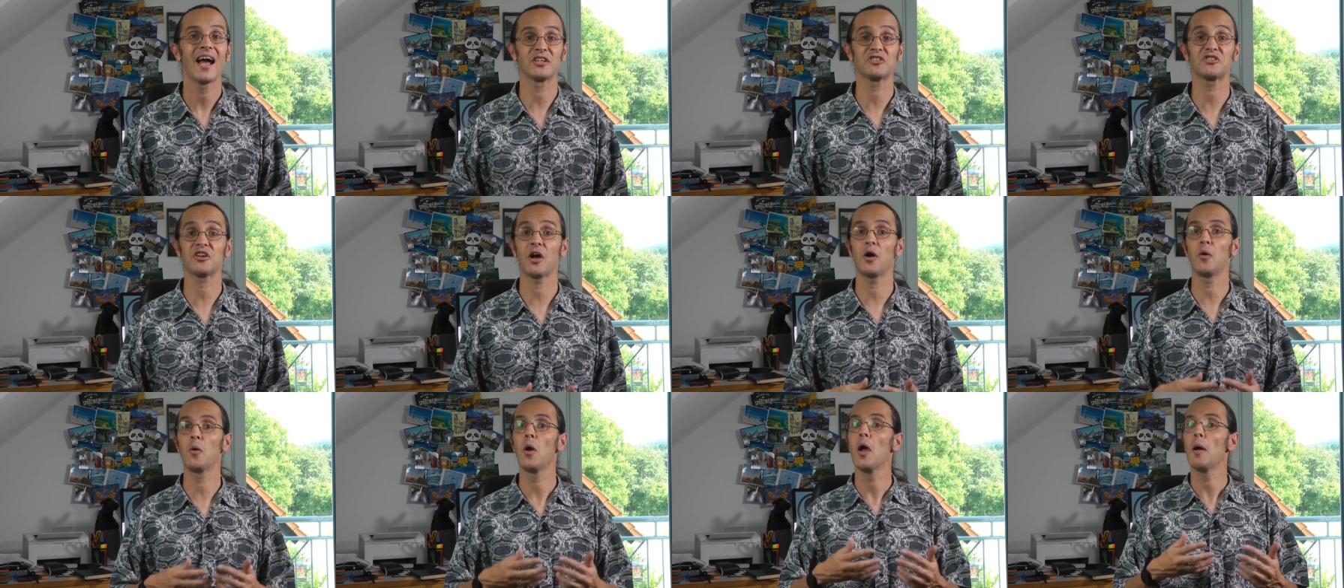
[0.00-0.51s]

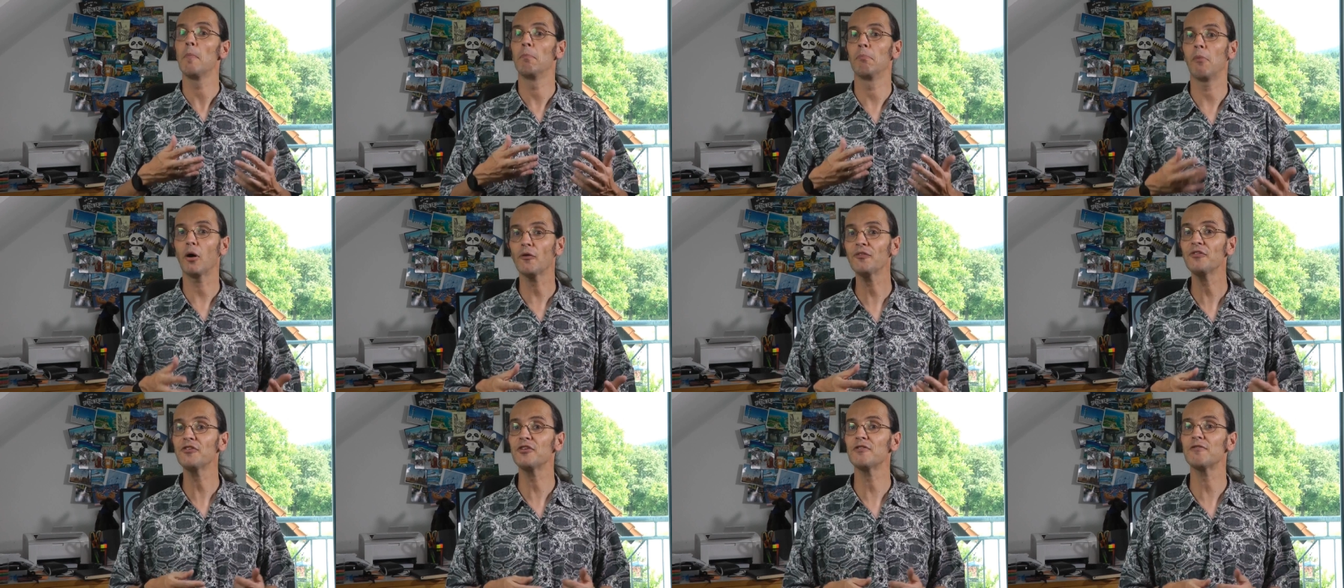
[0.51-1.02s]
And so
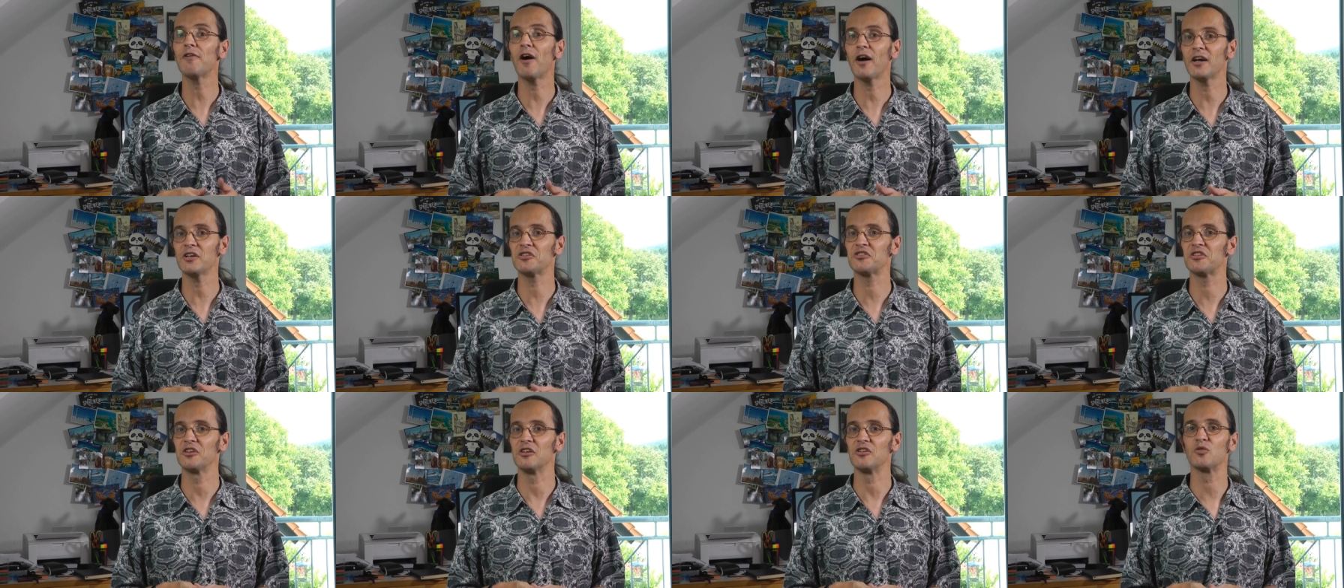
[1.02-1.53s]
modern
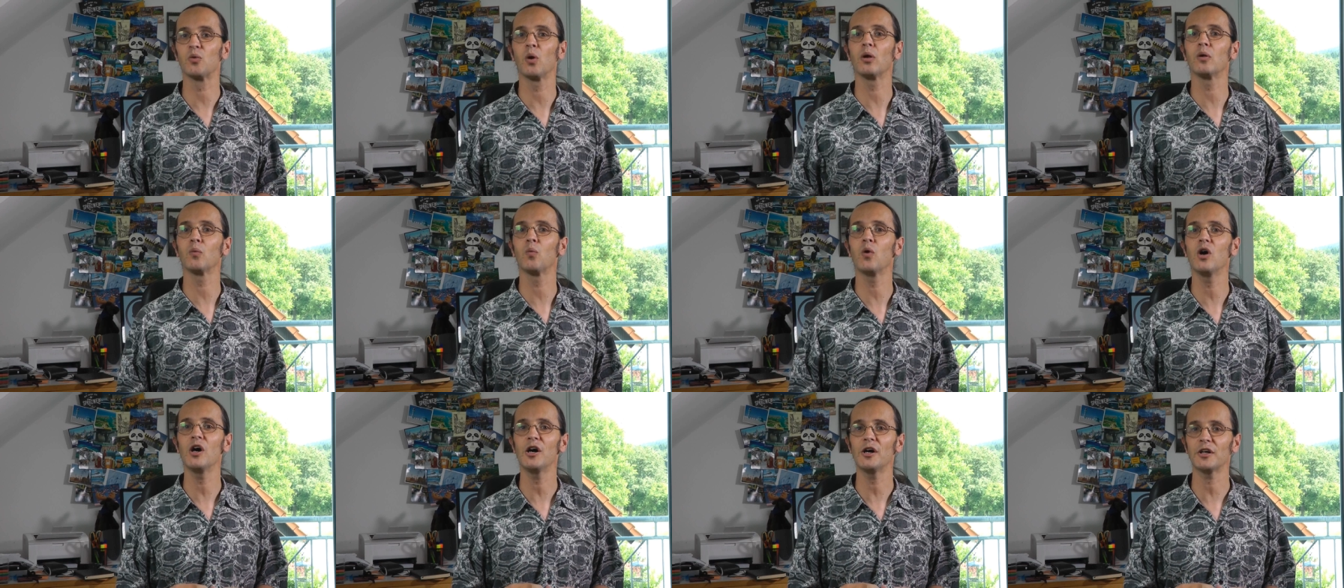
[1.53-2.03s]
devices
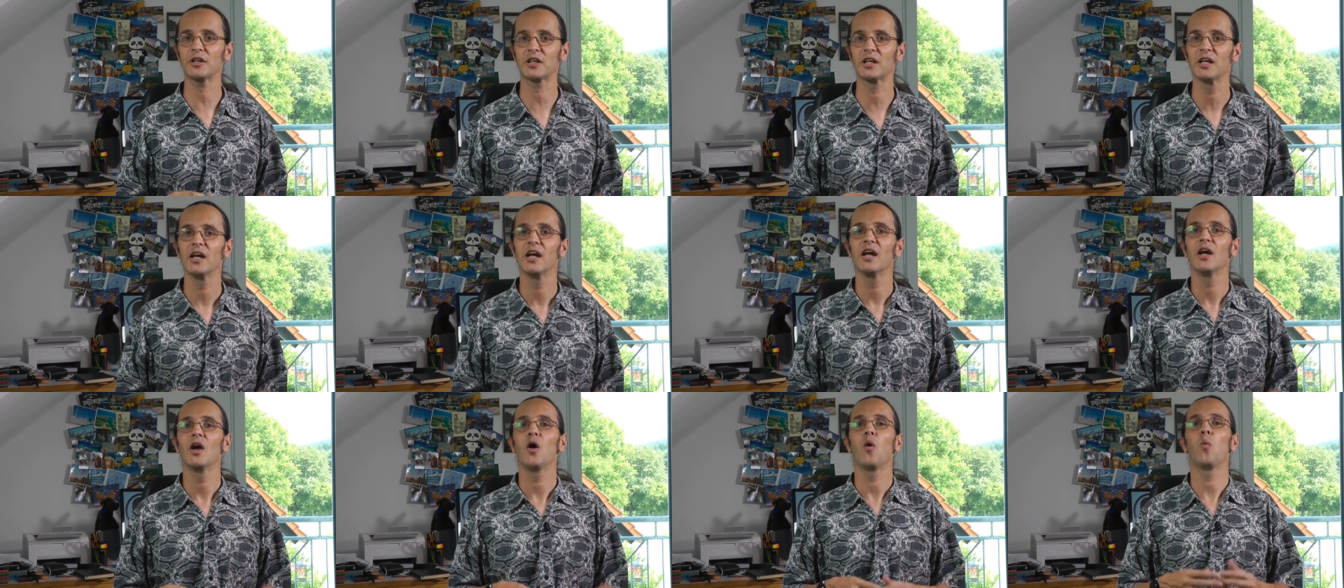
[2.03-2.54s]
will
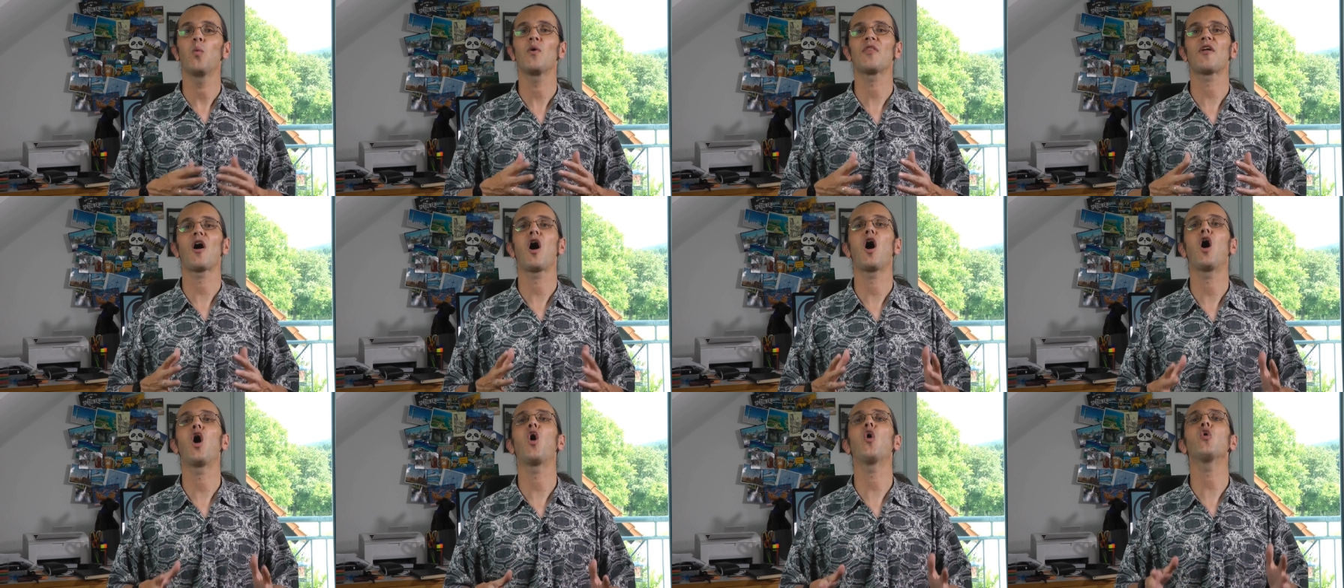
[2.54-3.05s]
work
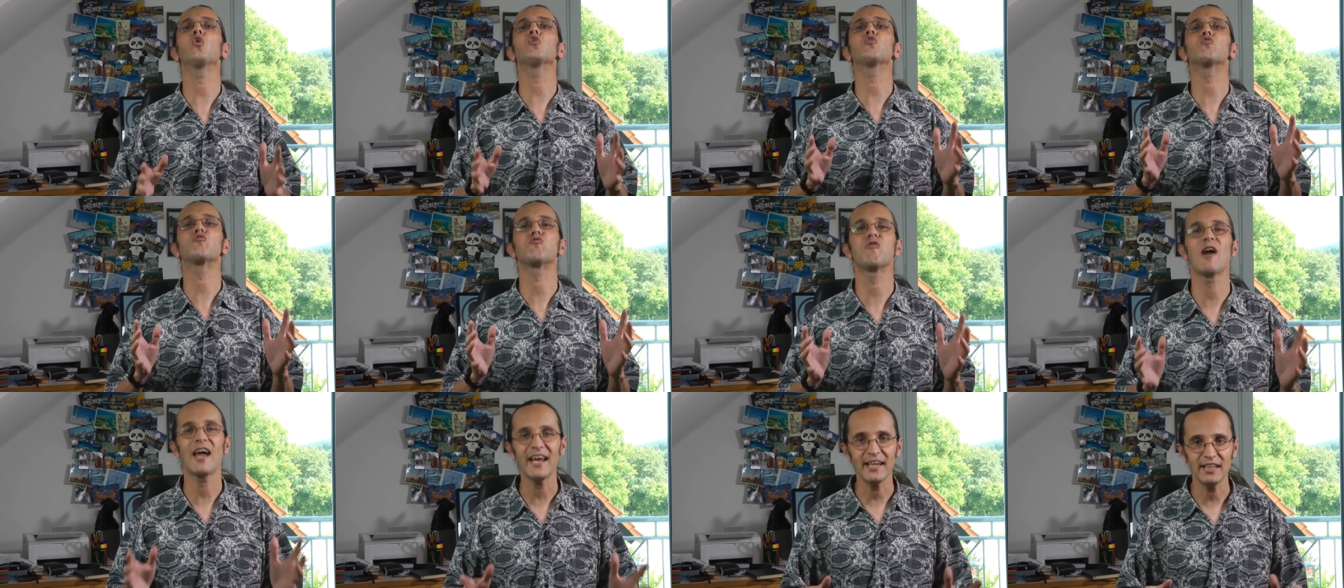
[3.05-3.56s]
with a whole
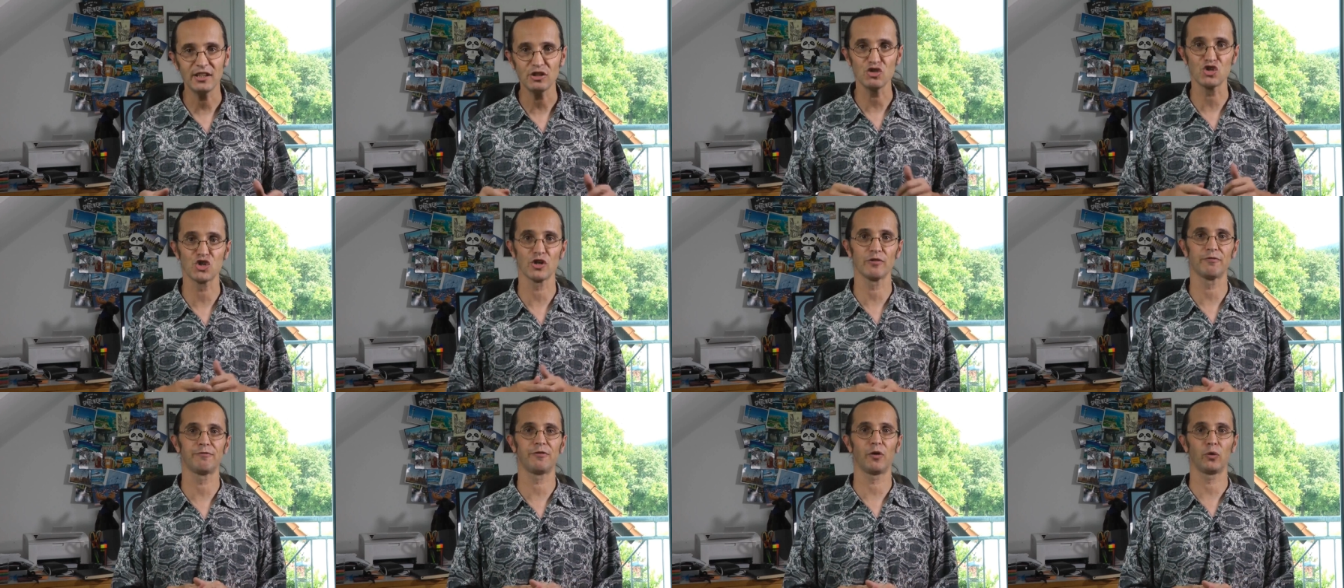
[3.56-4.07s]

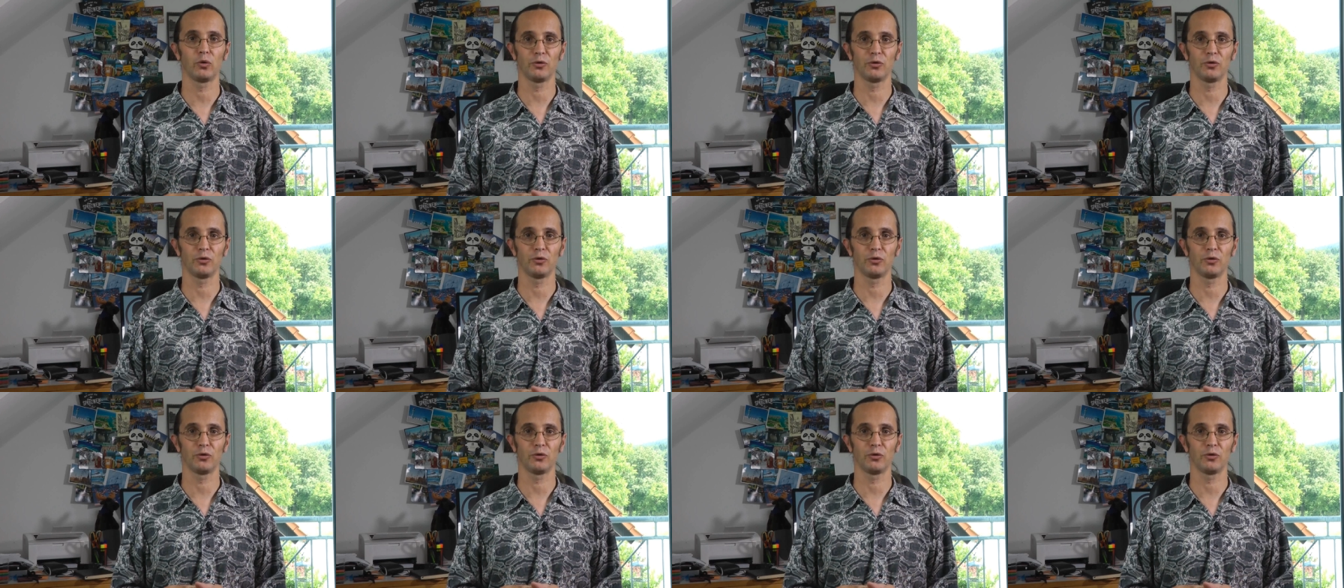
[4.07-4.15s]
range of